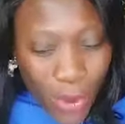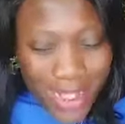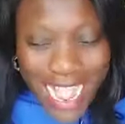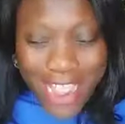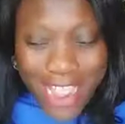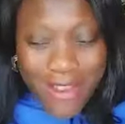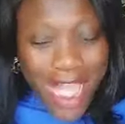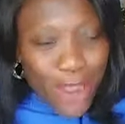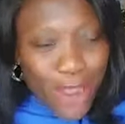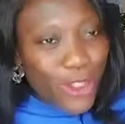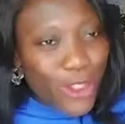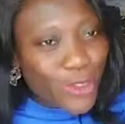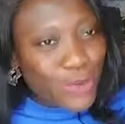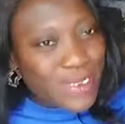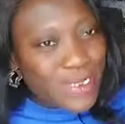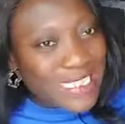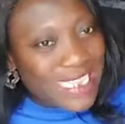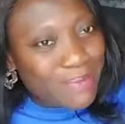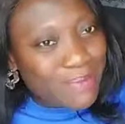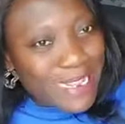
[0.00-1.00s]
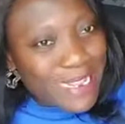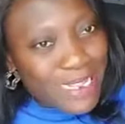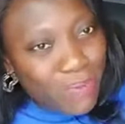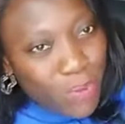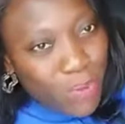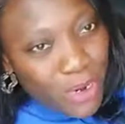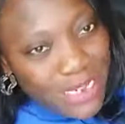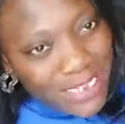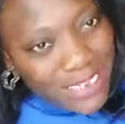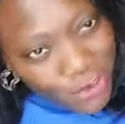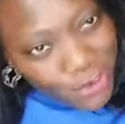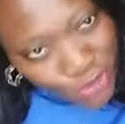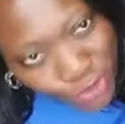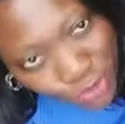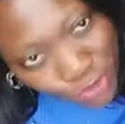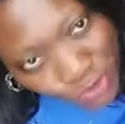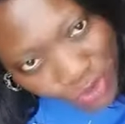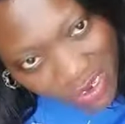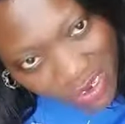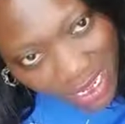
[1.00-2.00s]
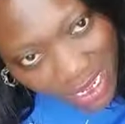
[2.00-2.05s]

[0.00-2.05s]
Whether you are going to sleep at the police station